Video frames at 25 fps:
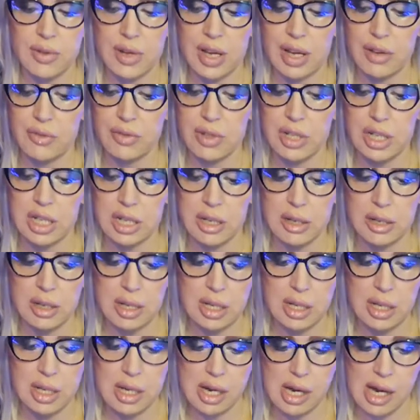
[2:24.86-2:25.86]
hefty.
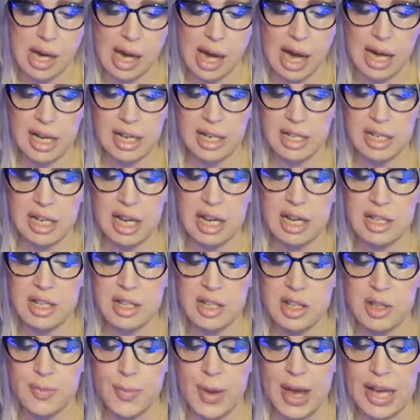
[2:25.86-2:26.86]
And I
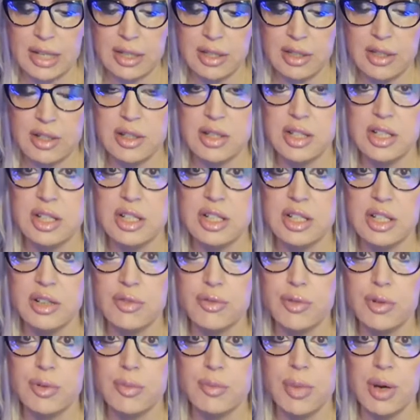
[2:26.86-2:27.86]
suspect that
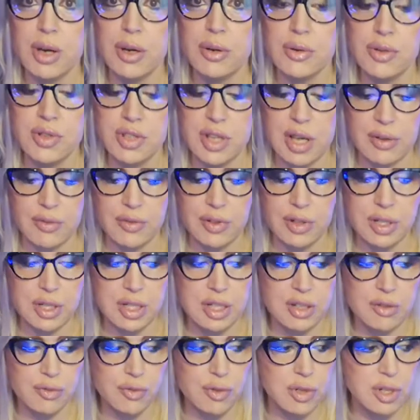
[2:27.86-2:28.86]
different bows have a
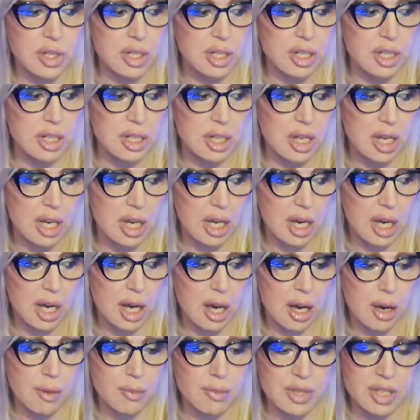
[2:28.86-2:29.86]
different
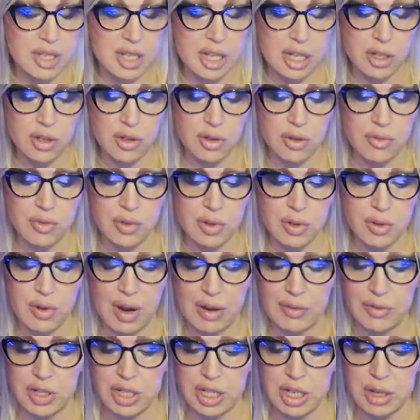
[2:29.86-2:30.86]
centre of
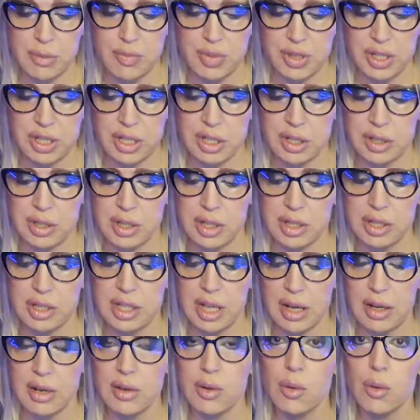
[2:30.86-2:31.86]
gravity, but that
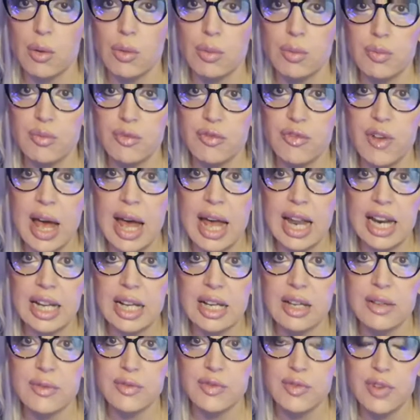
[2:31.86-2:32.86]
they're all
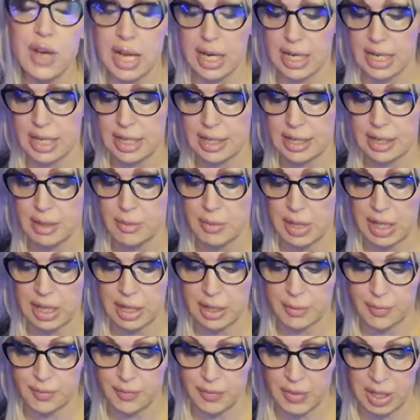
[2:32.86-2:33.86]
fairly
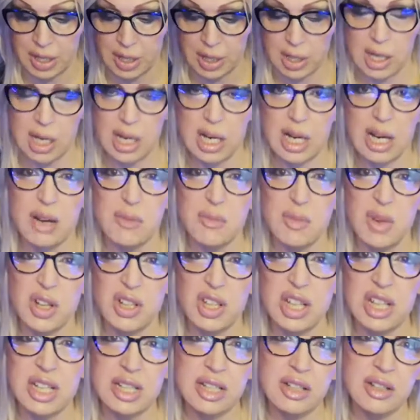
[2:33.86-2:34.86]
similar.
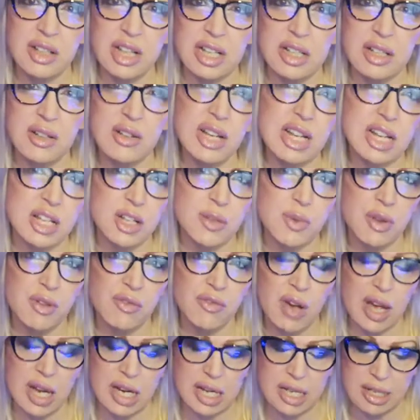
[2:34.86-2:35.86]
They need to be
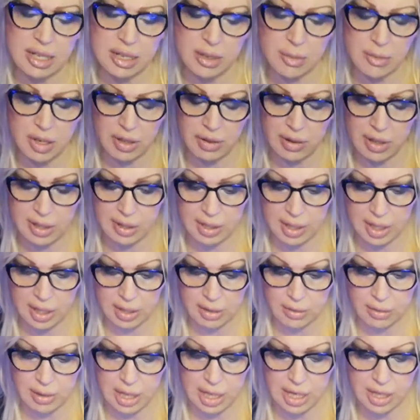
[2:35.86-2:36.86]
fairly similar, I
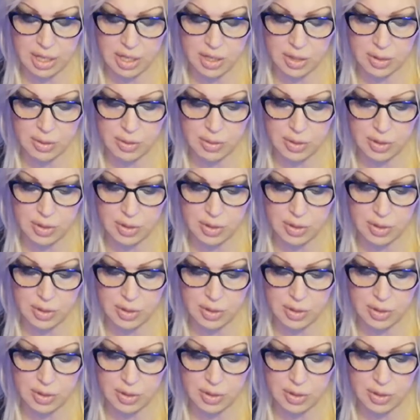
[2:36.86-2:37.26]
think, really,